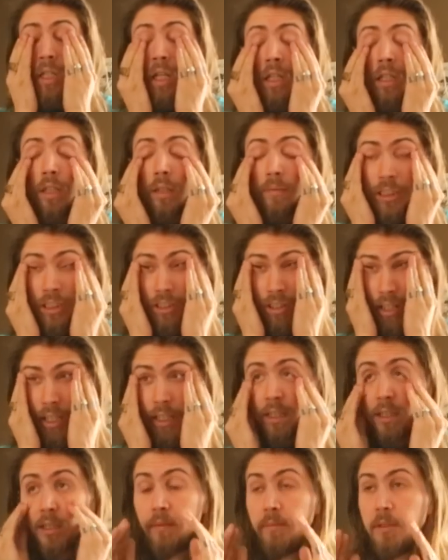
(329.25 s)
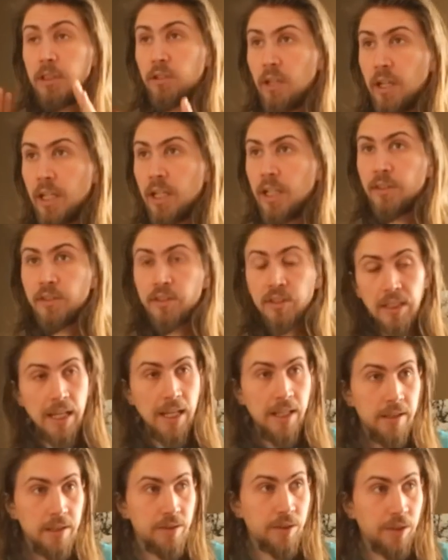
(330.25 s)
Okay, let me try and let me try and
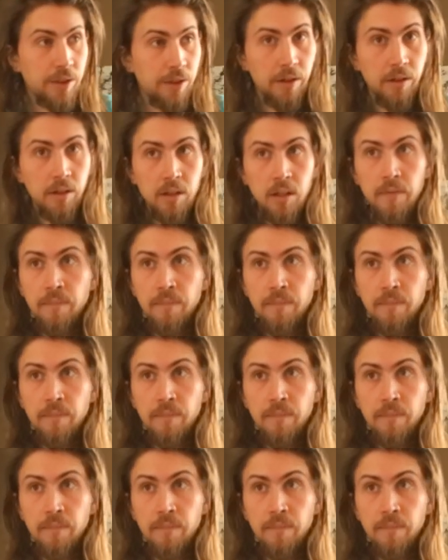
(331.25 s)
understand this here.